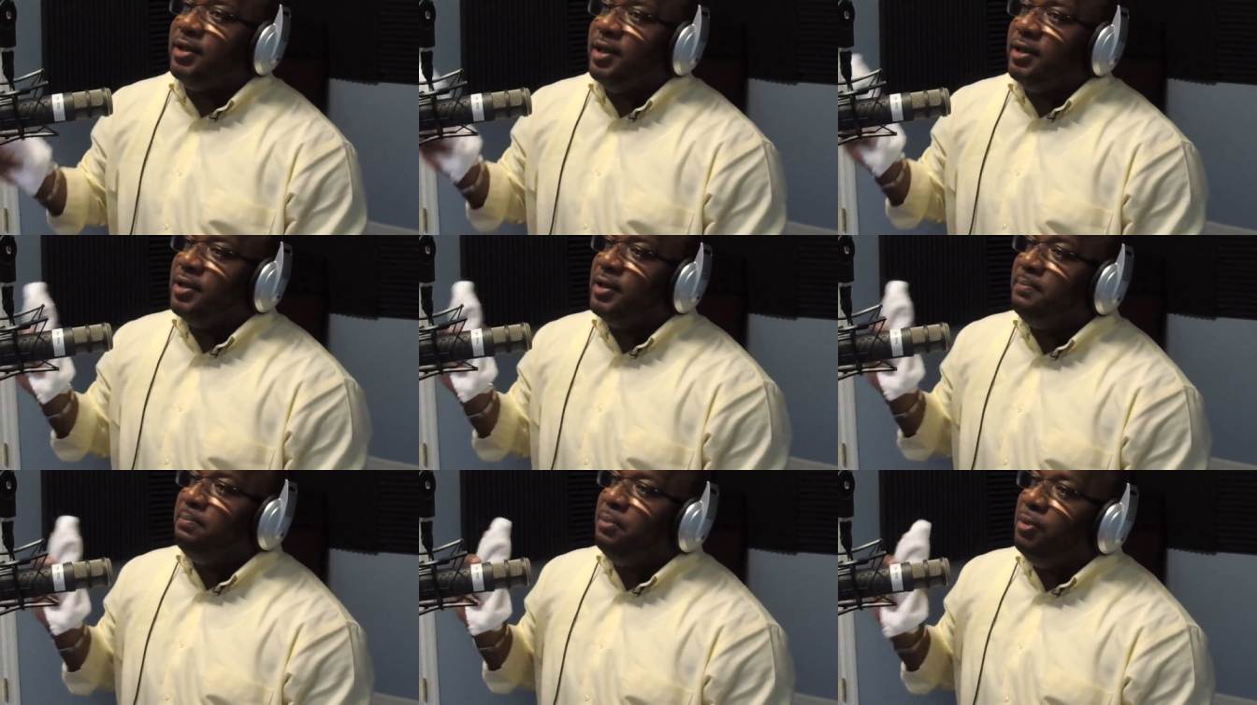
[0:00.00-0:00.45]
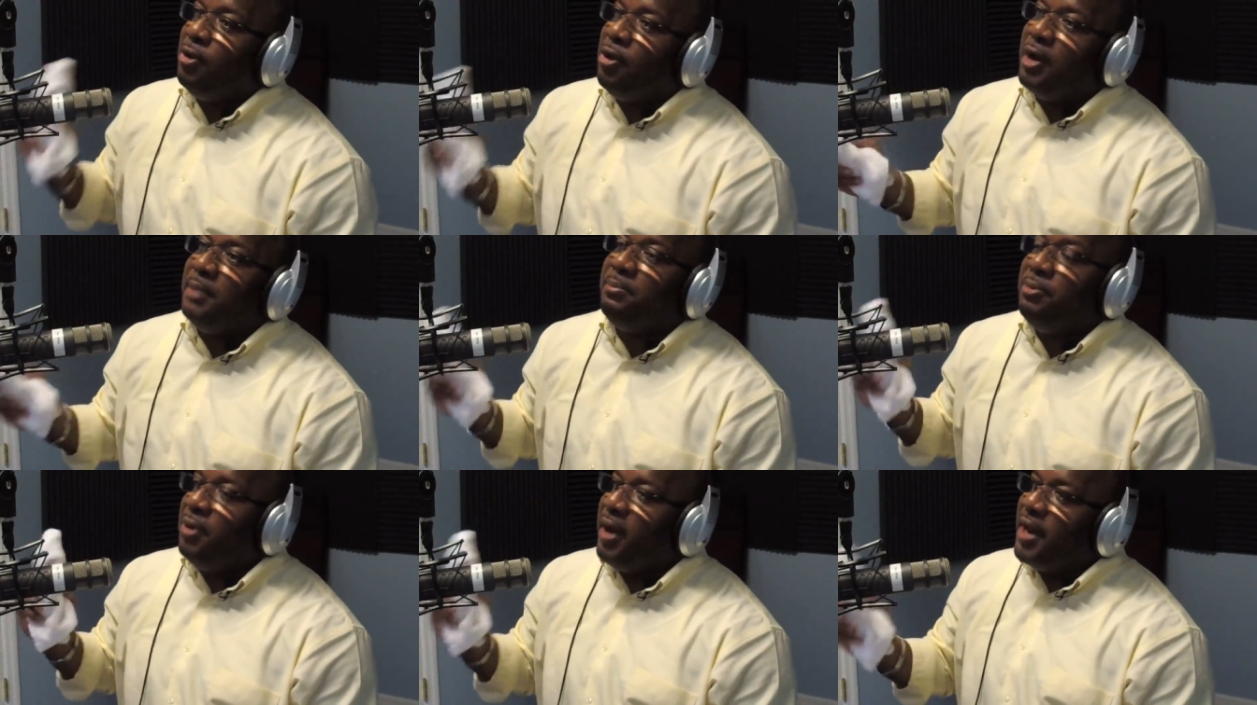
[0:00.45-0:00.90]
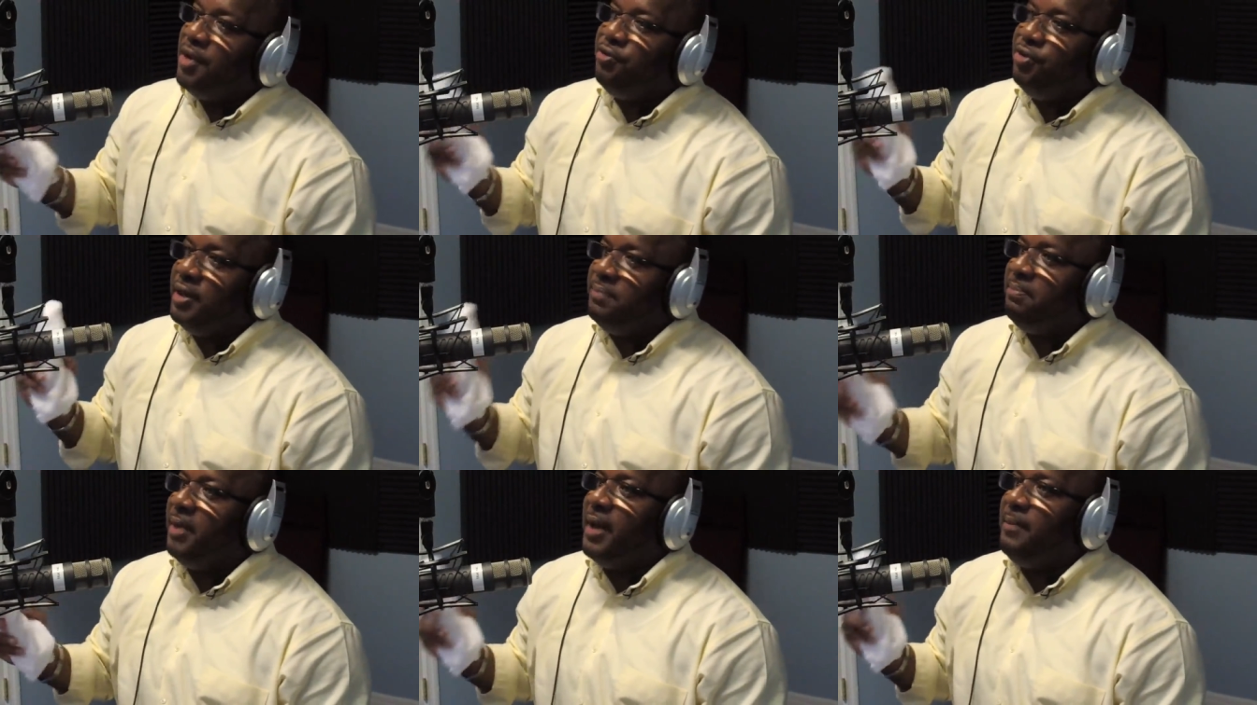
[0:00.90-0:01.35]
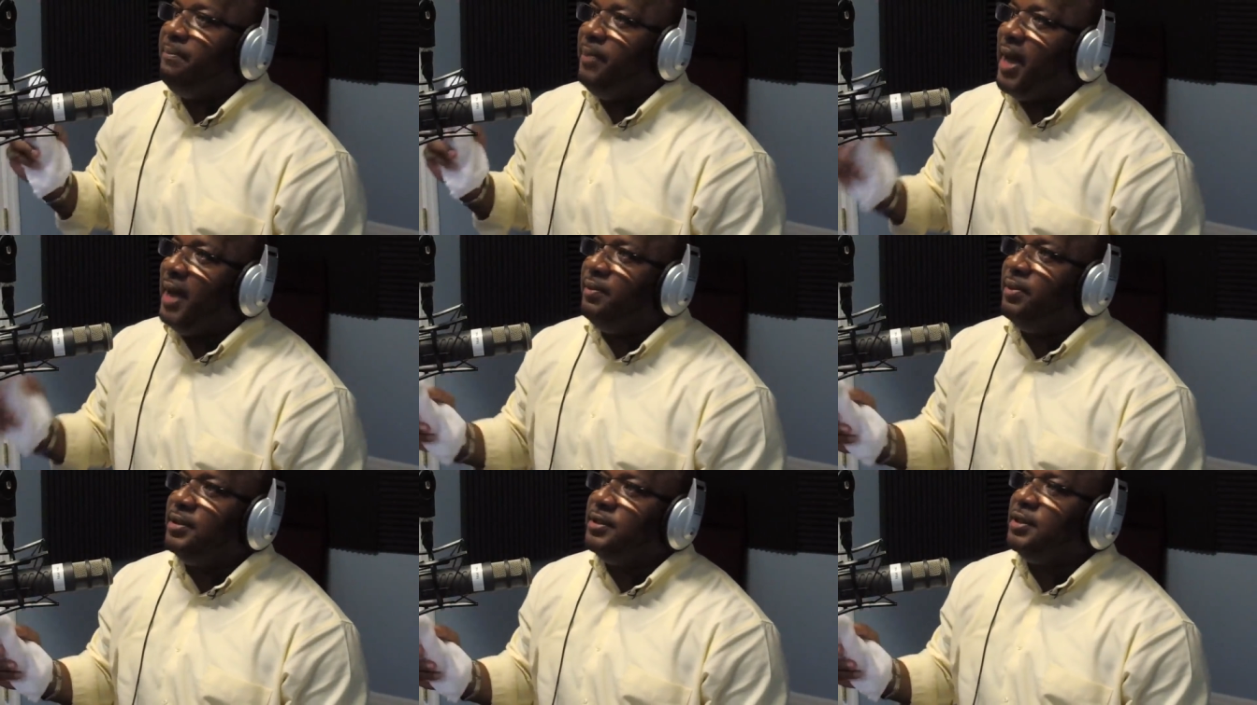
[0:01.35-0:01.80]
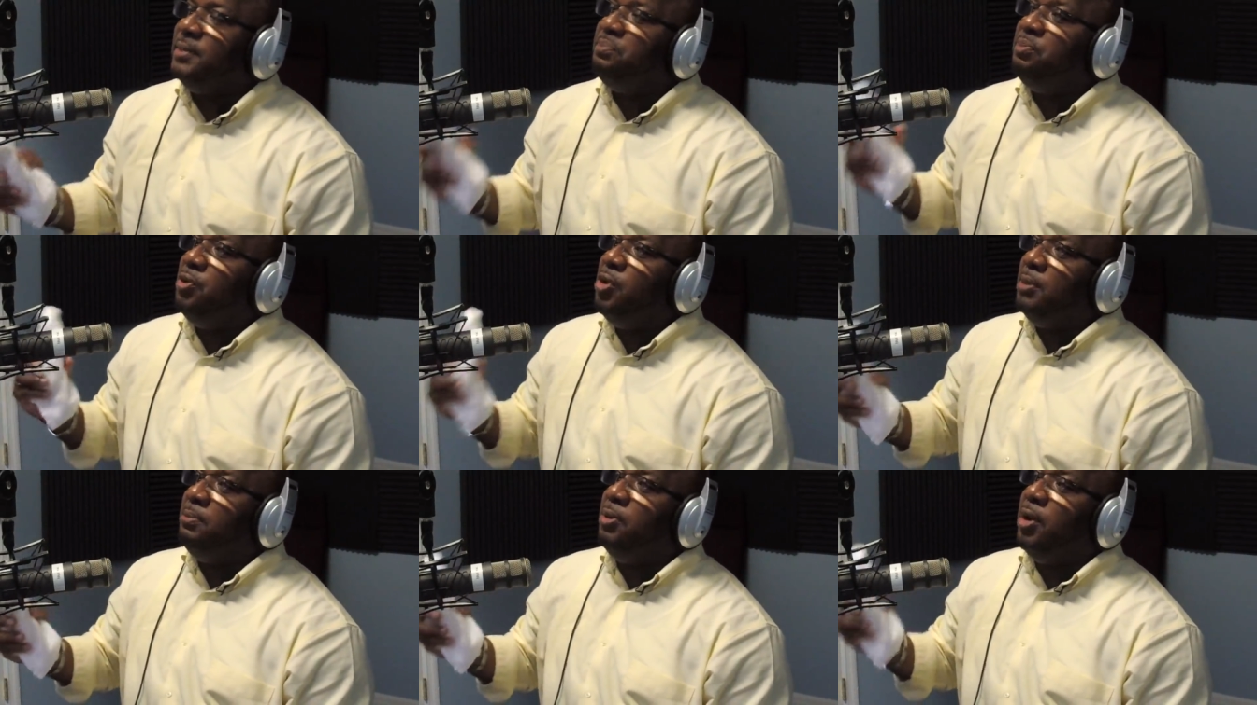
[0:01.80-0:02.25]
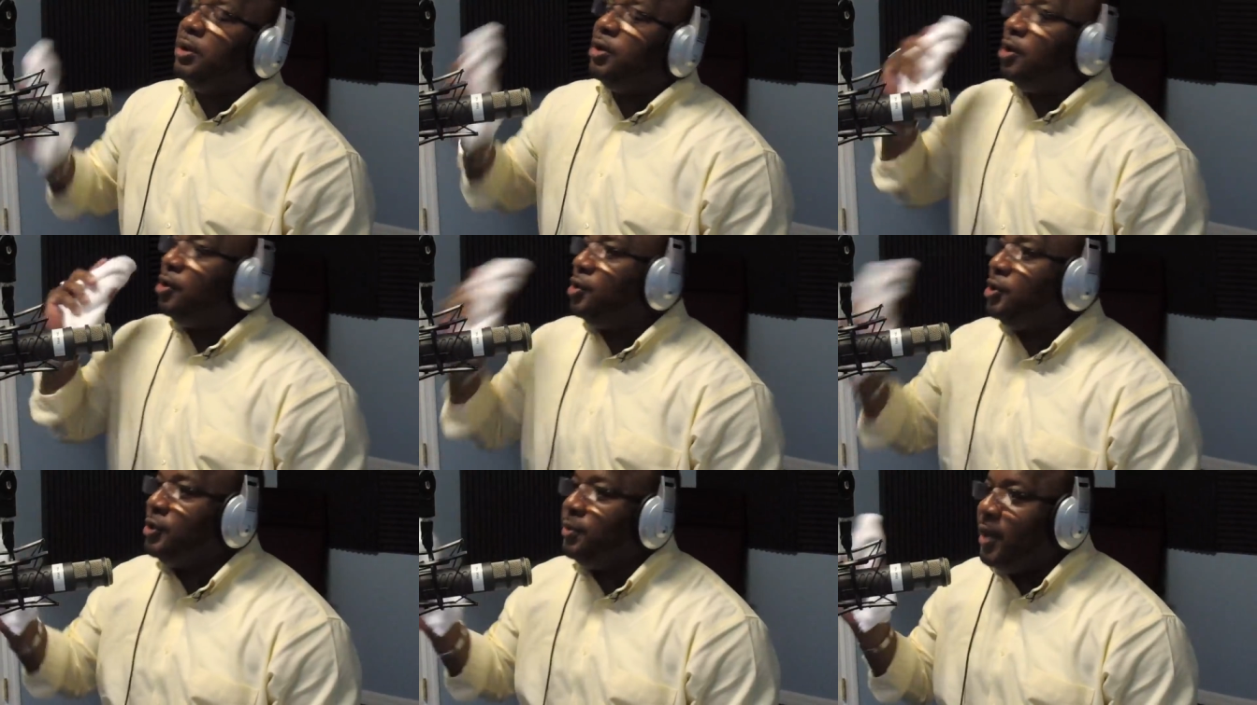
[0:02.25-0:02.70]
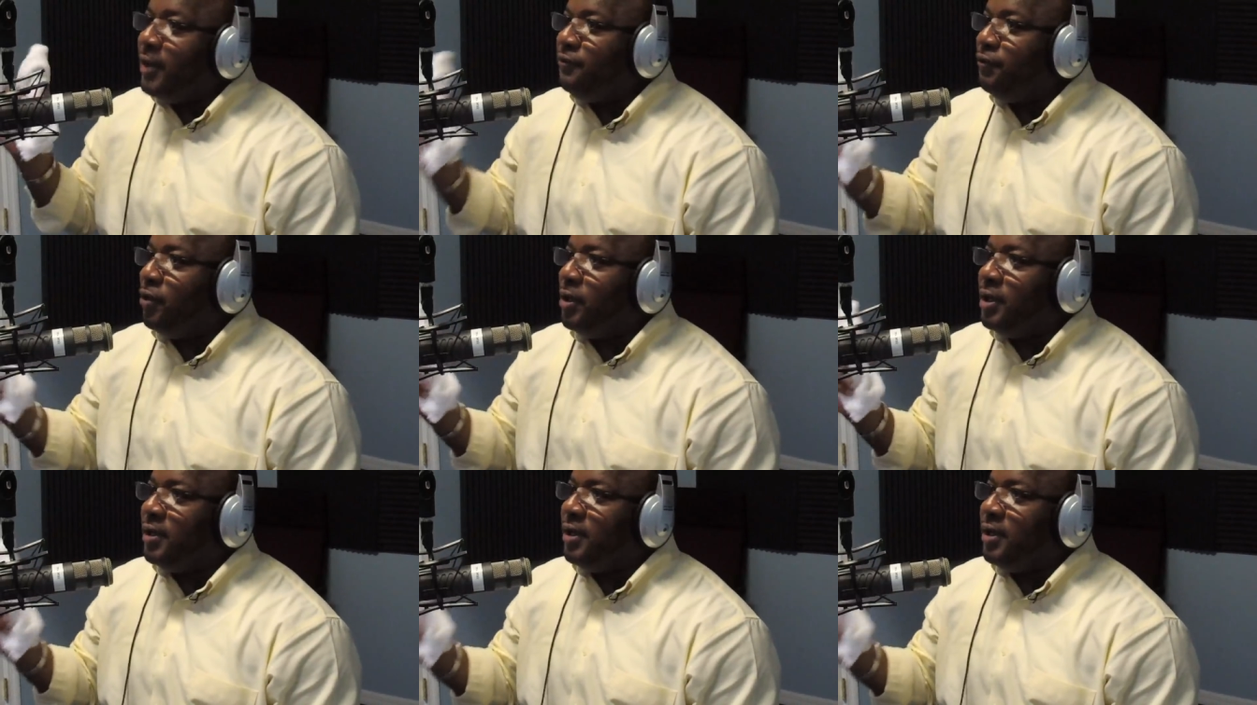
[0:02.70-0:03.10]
the more and more I read my Bible, the more and more, not only do I fall